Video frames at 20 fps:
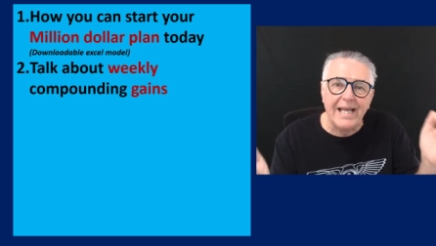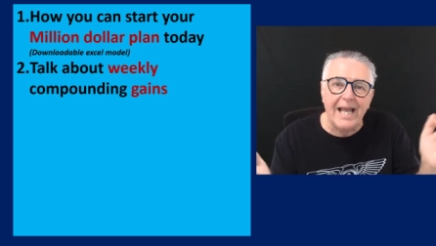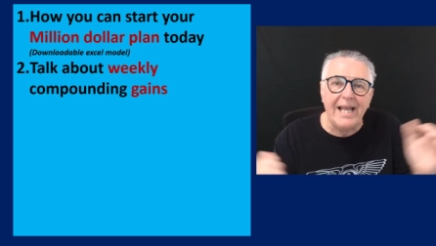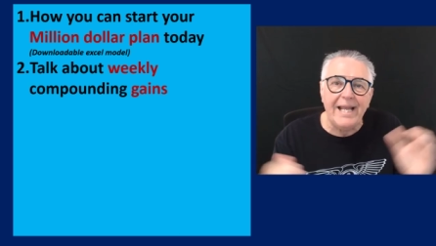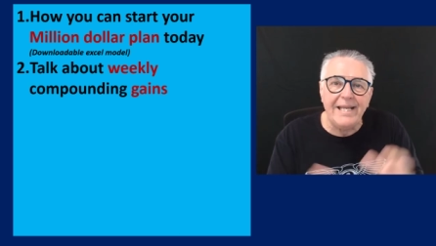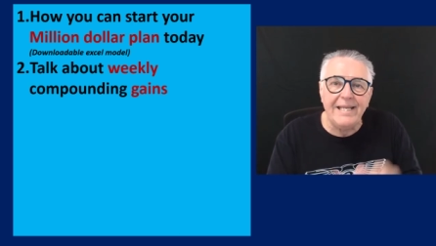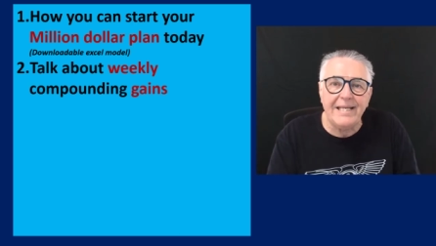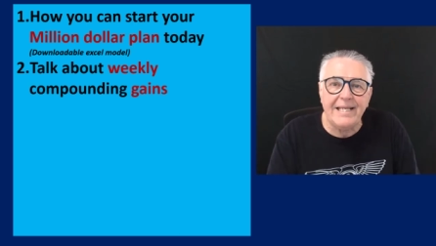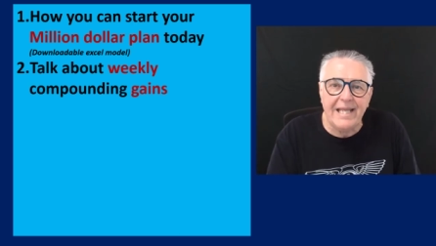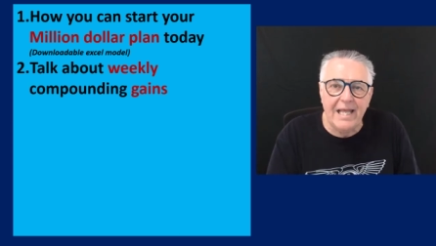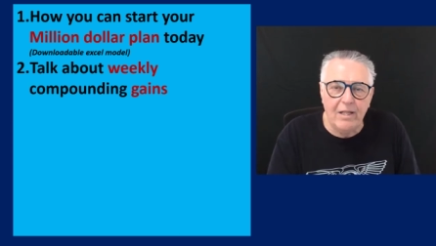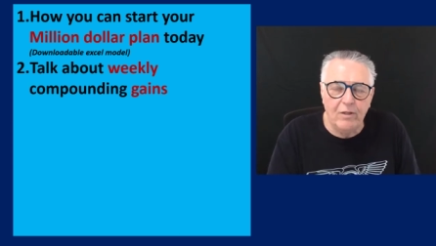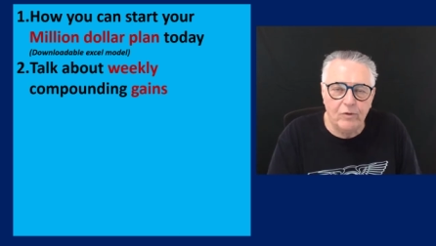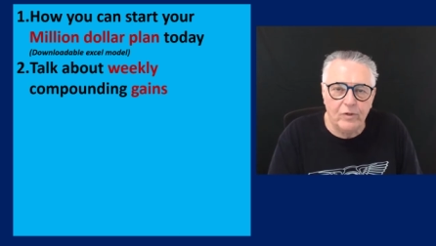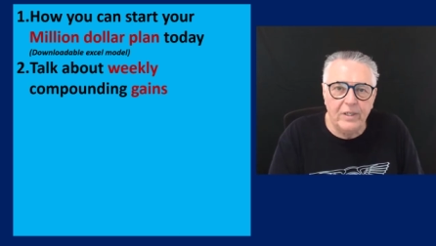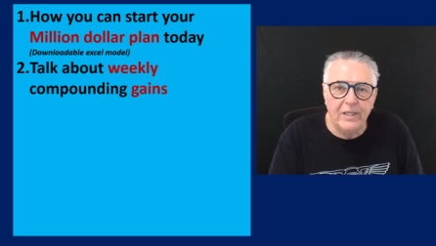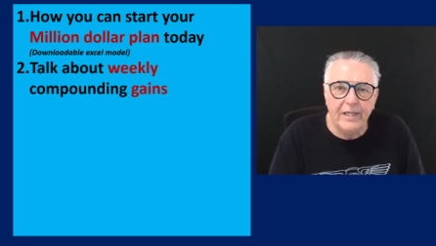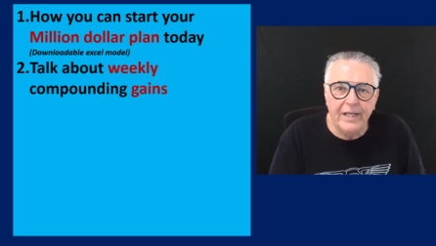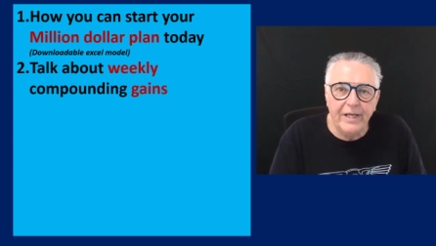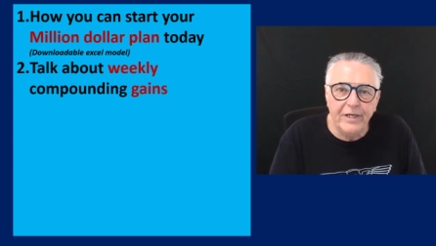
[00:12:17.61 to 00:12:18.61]
gain
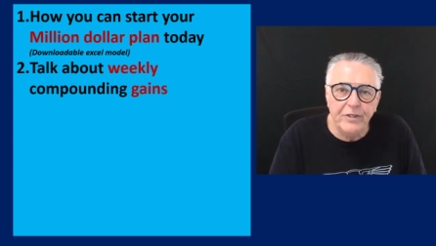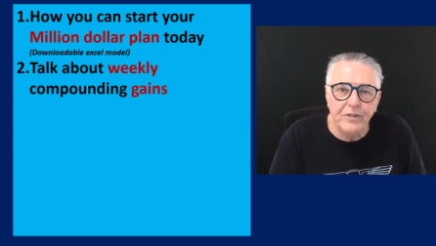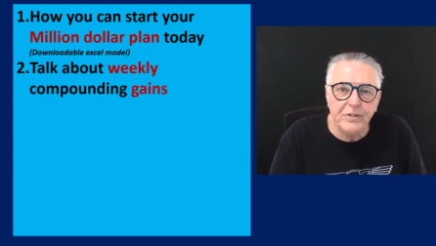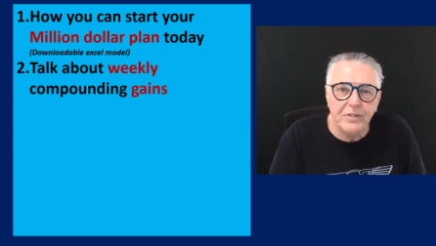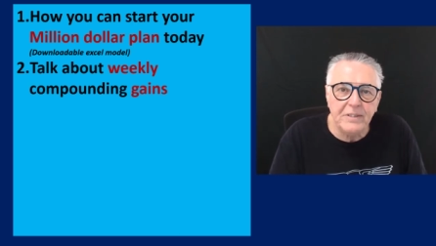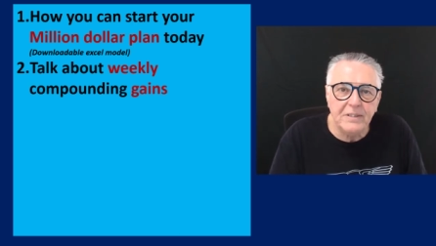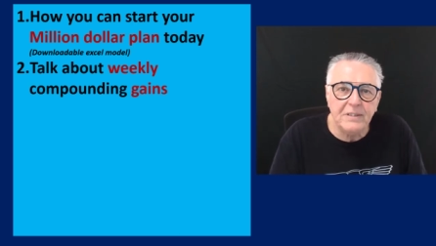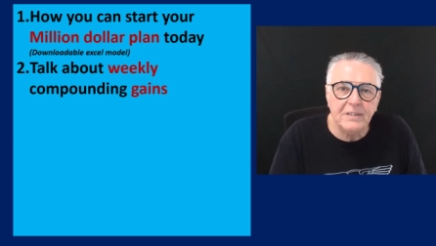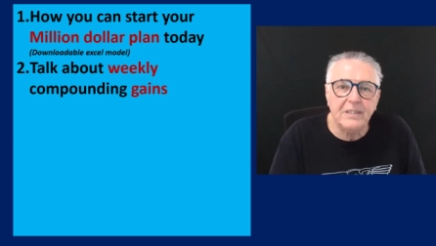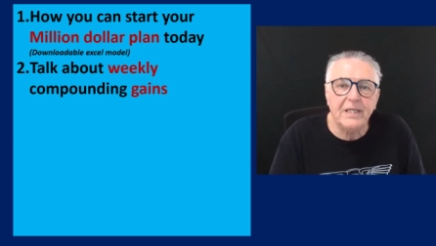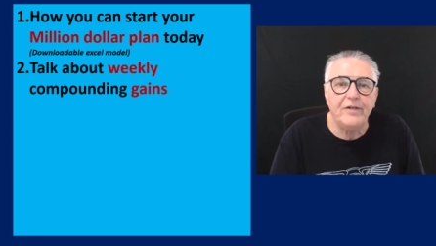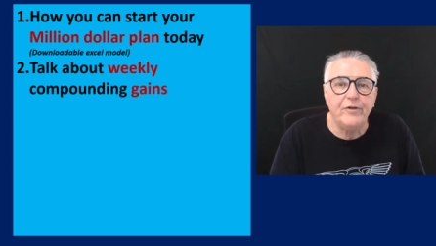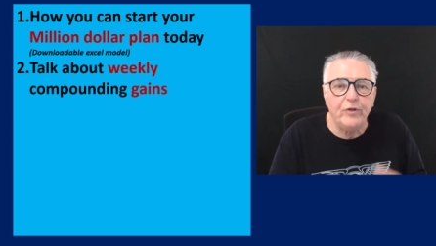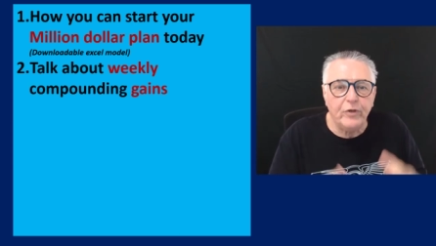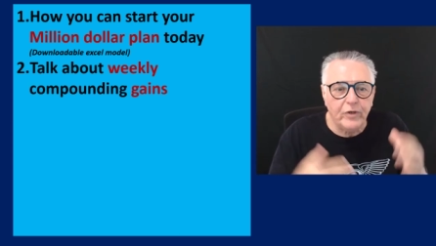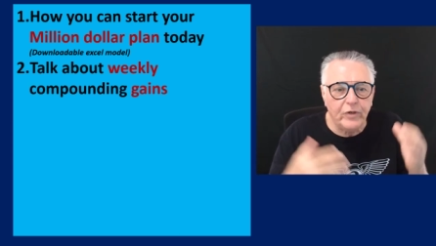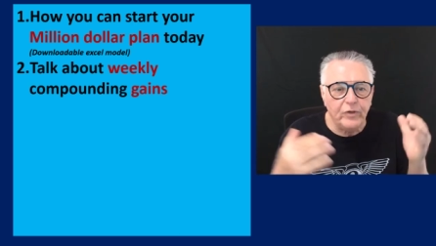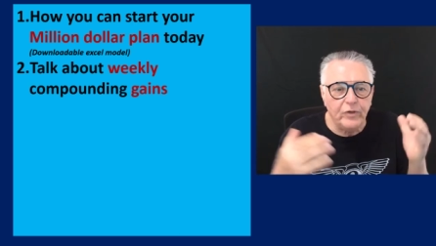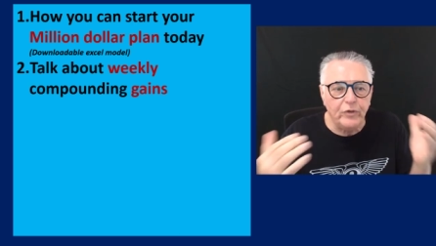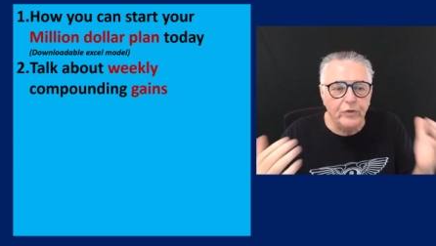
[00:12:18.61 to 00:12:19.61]
calculations, and
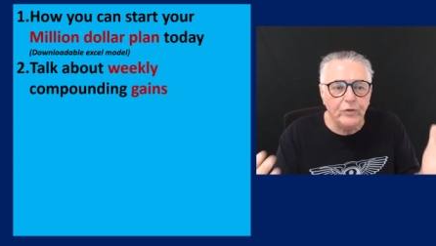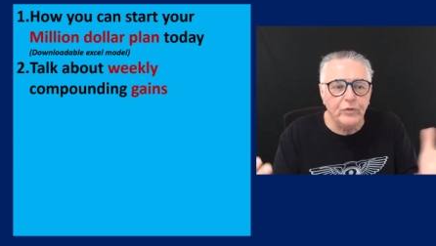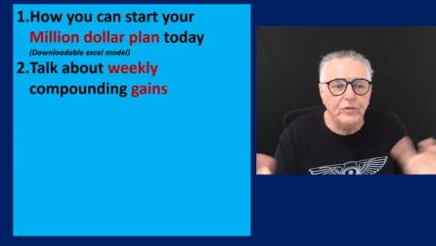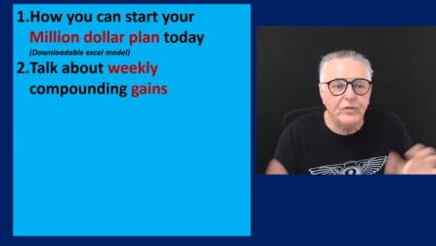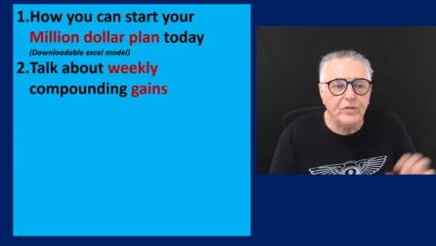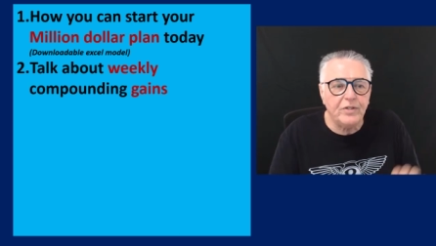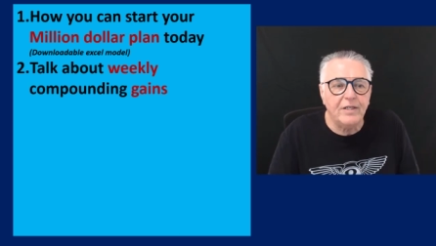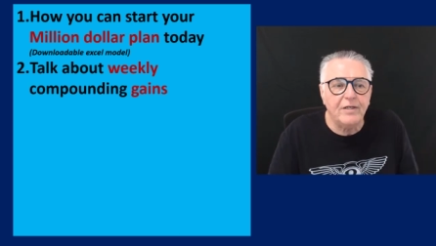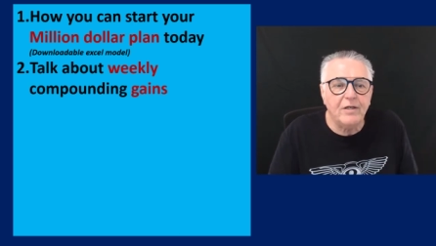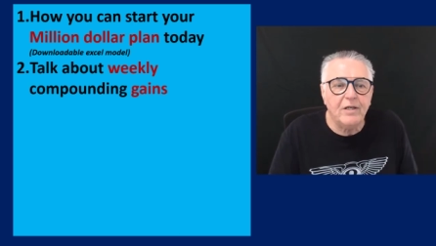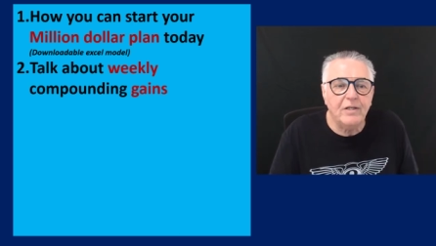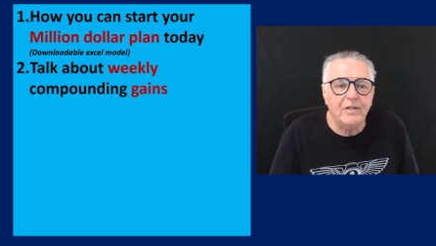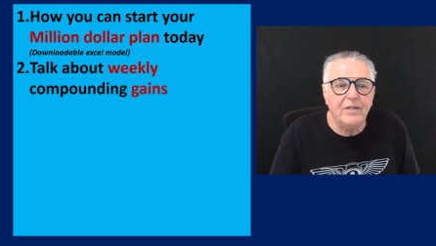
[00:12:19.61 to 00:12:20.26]
you can use the,